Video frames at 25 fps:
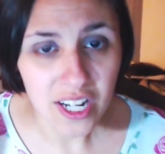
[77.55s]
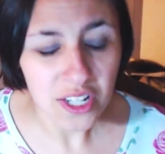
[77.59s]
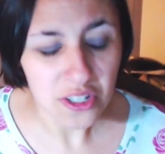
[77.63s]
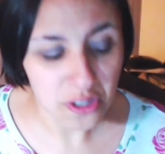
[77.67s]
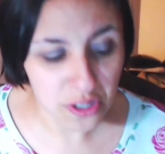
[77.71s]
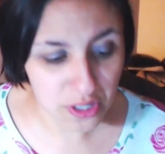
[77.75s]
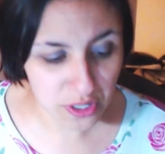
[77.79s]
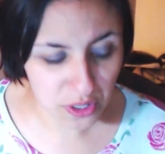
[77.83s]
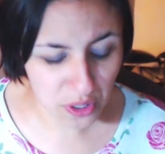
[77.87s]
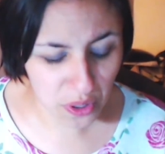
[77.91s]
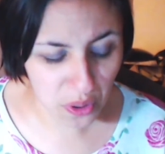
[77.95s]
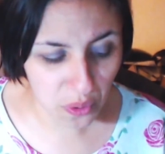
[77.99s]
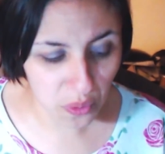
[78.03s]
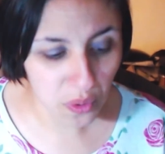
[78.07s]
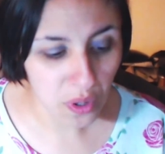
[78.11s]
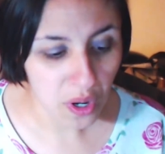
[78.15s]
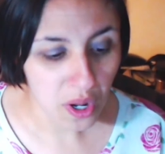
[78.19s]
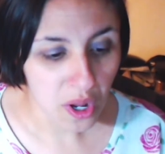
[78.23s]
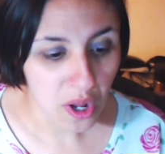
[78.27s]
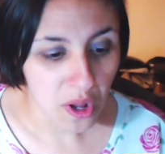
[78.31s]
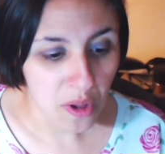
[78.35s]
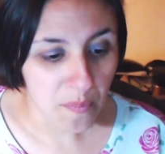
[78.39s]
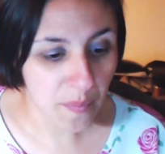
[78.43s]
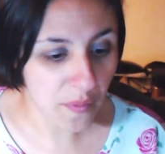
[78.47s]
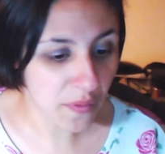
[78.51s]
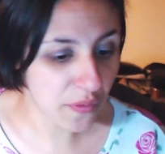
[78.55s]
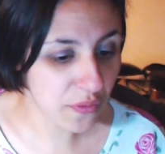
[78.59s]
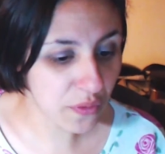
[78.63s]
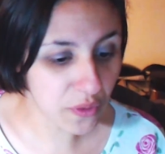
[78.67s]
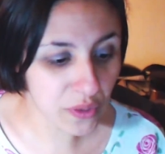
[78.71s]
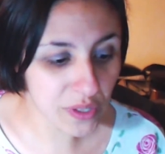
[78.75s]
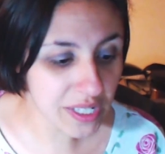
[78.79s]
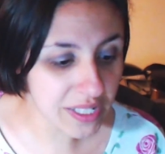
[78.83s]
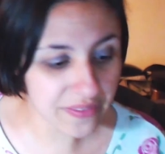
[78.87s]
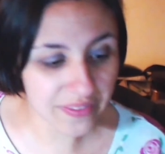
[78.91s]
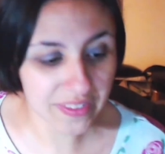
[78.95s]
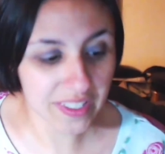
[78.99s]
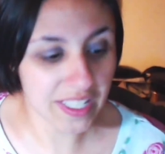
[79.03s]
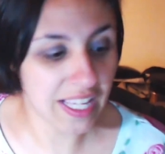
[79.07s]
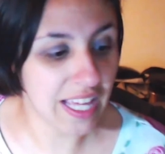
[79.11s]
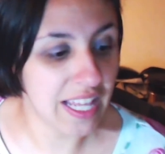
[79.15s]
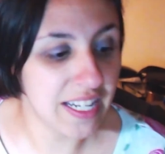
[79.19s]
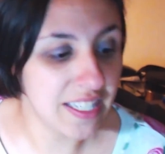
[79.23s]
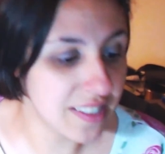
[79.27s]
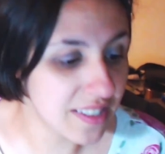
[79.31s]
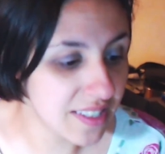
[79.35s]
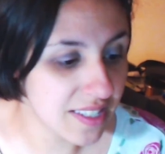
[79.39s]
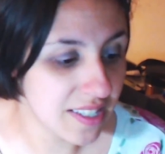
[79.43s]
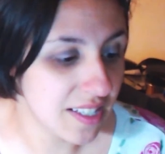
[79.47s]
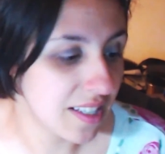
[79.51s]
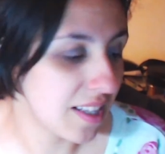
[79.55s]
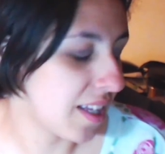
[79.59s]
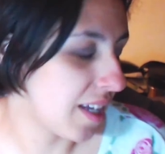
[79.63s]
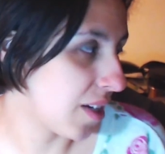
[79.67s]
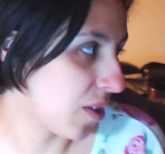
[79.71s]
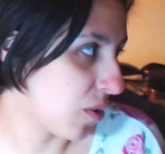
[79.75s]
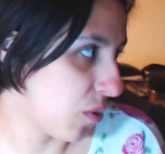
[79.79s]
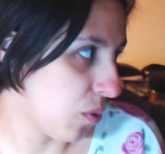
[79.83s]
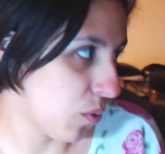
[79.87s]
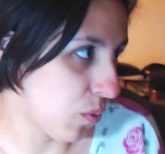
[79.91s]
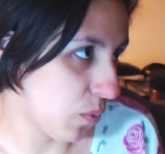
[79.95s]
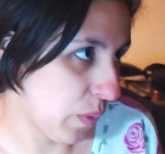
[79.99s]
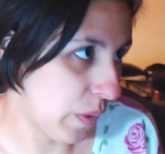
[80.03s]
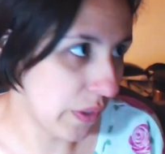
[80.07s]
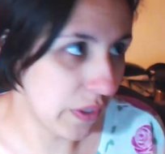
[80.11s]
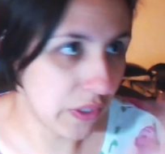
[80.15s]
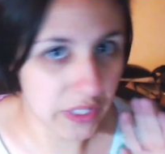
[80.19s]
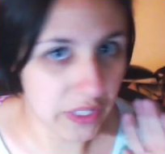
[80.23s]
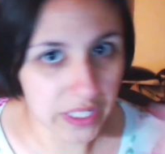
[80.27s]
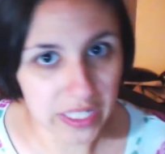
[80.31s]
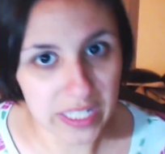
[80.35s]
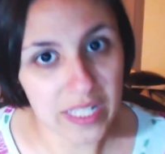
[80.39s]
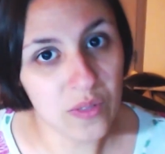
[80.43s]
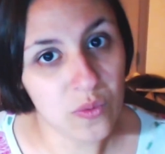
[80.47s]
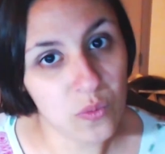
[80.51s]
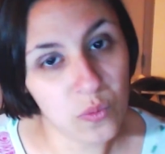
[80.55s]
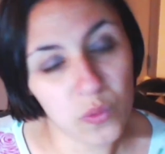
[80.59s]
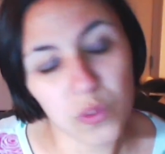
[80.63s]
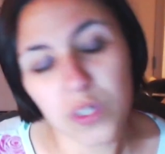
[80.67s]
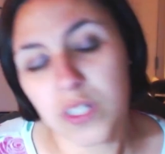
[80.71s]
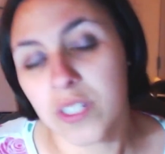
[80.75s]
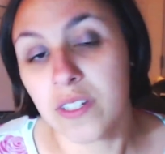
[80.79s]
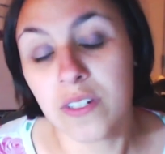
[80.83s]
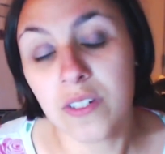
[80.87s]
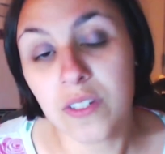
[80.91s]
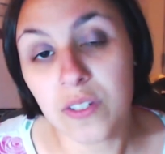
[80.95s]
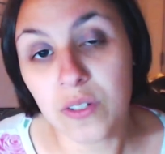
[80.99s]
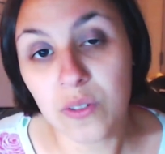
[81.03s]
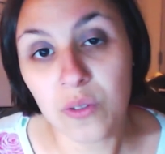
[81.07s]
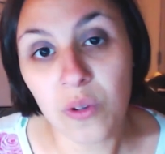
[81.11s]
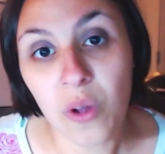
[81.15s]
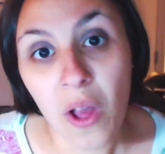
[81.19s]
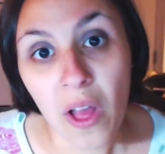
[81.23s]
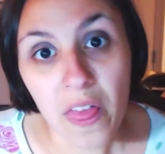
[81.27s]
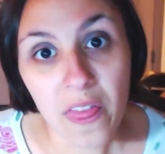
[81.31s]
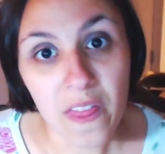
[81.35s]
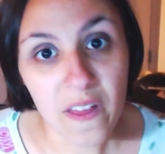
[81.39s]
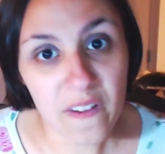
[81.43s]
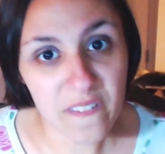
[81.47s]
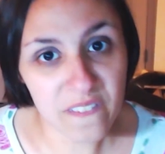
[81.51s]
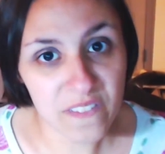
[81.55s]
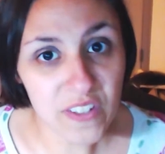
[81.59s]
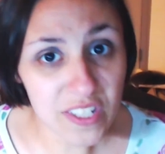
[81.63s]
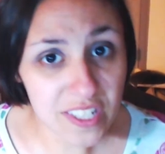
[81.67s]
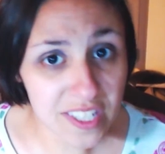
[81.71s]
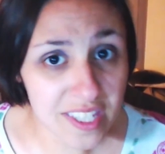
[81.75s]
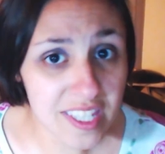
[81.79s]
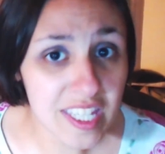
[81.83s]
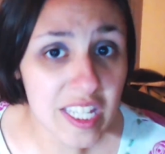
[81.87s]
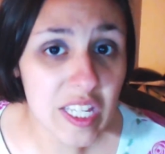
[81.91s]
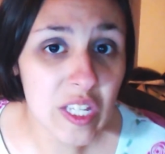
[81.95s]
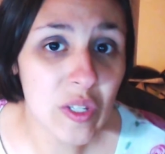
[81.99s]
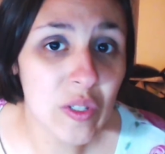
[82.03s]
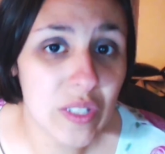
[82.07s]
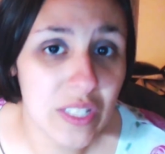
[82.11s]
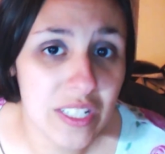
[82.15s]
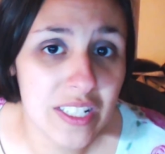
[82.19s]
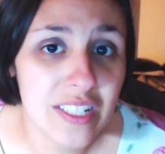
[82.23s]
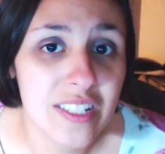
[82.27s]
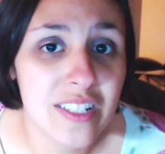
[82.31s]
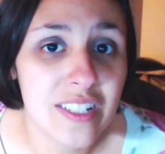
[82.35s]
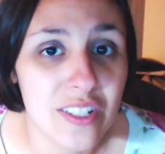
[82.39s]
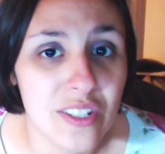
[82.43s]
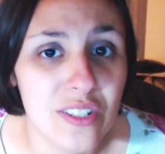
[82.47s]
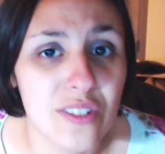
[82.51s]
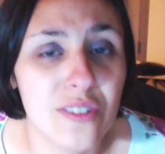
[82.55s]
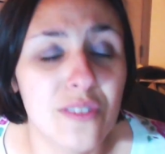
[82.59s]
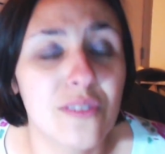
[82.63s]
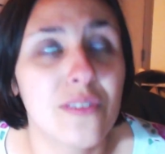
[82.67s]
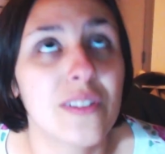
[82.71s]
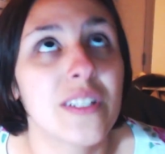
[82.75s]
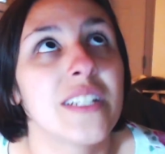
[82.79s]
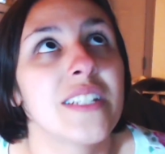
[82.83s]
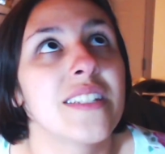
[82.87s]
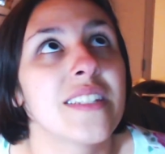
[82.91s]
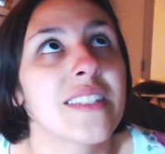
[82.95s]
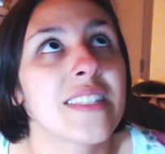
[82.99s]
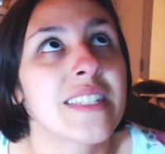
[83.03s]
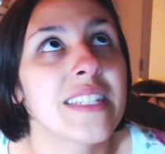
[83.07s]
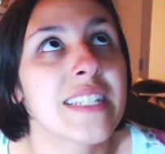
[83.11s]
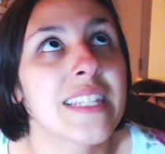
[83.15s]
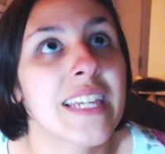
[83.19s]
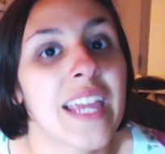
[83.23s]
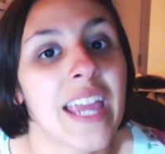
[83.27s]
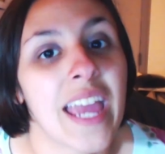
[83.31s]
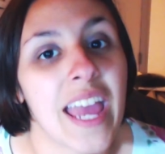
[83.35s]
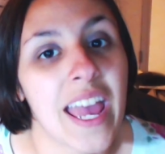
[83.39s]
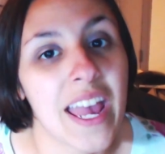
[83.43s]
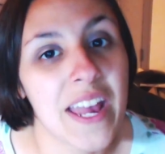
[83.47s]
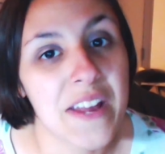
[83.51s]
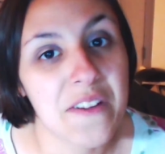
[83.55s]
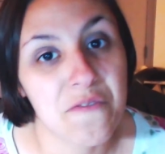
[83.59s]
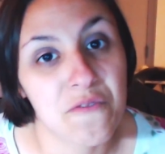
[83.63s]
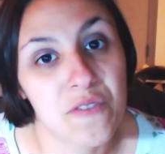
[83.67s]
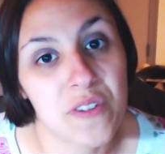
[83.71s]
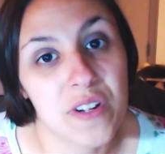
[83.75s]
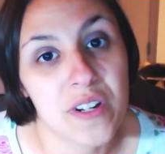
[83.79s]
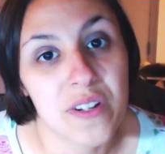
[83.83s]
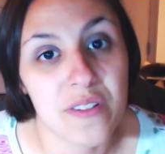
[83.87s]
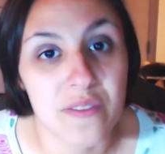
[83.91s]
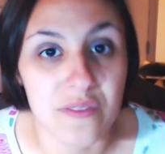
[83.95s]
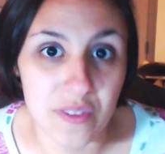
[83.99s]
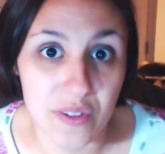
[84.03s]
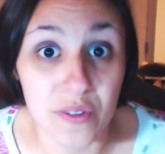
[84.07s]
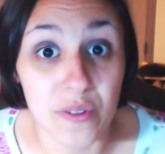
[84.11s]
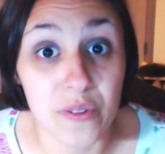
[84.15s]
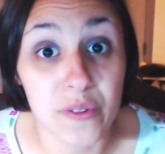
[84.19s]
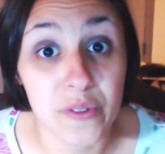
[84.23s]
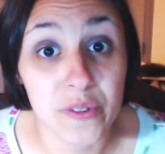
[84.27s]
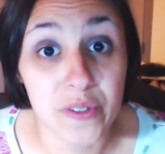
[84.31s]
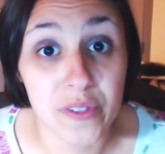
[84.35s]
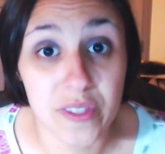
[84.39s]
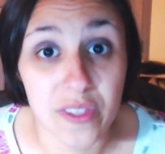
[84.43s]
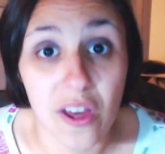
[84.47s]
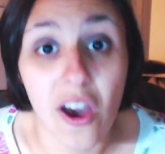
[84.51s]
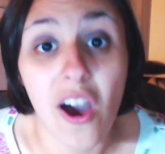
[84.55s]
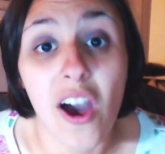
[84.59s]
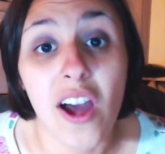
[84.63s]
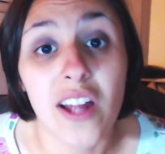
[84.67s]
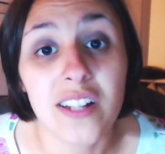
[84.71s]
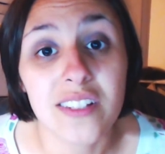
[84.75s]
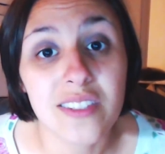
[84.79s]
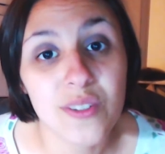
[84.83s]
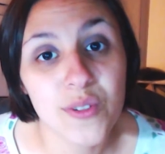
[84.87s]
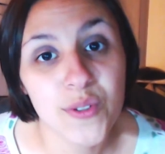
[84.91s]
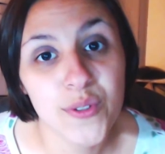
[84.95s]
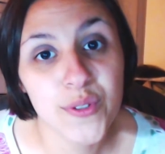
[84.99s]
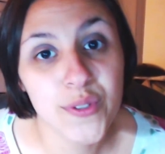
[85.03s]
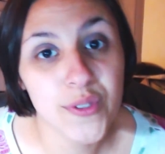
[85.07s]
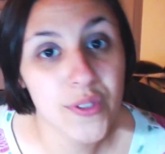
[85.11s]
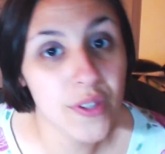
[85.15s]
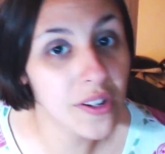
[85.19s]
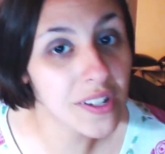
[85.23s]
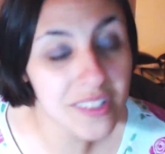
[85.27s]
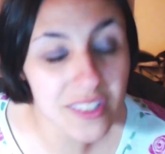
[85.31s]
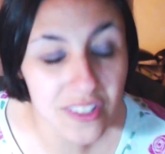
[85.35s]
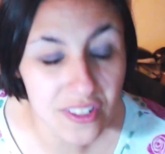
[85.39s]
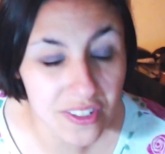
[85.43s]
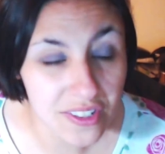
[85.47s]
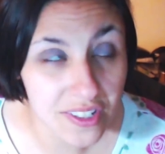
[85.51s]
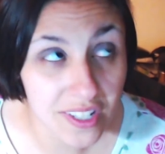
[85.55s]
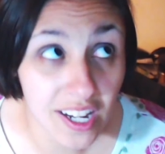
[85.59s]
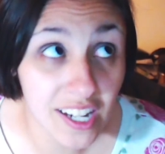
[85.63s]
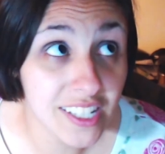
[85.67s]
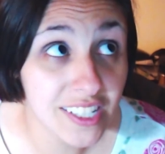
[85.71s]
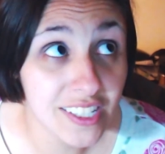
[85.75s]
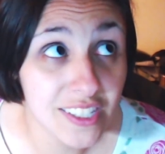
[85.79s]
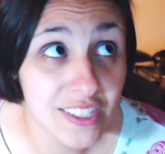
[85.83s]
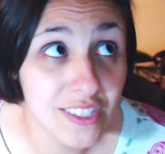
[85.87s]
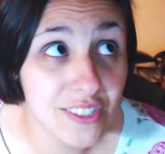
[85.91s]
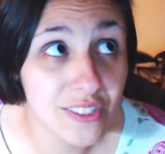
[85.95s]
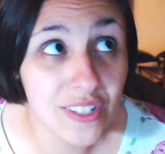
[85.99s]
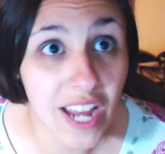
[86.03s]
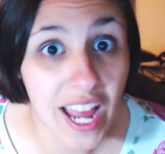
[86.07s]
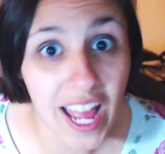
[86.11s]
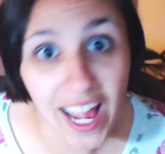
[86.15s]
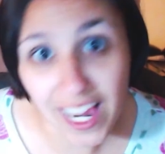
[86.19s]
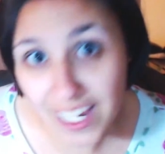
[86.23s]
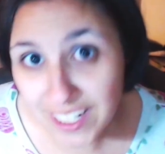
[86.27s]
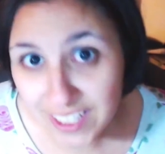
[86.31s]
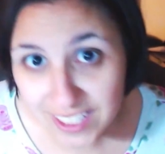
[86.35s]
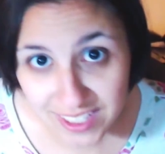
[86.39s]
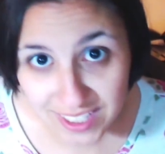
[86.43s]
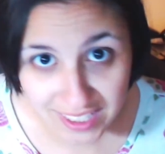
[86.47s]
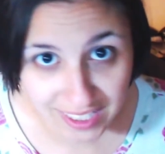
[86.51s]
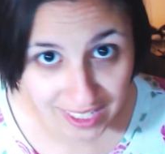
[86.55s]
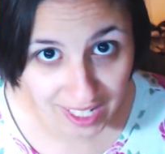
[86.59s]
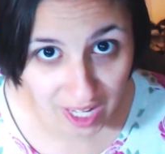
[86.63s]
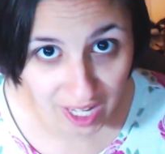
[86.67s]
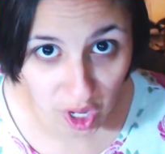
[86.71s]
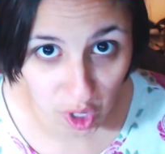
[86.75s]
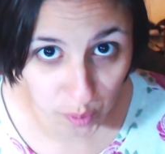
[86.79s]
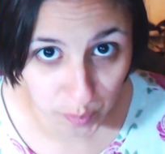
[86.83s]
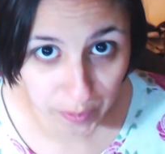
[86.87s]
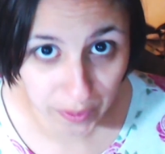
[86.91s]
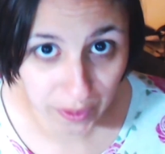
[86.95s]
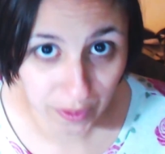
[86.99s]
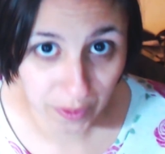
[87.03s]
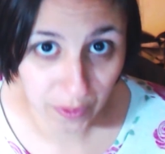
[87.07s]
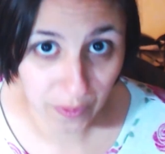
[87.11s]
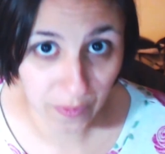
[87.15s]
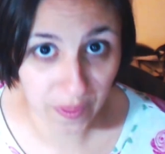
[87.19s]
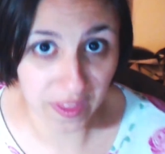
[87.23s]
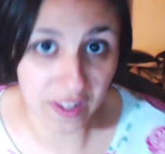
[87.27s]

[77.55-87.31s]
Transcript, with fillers: So before I even get into like where to eat and what to do, the first thing you need to do is get rid of those thoughts. Those thoughts are not going to do anything to help you.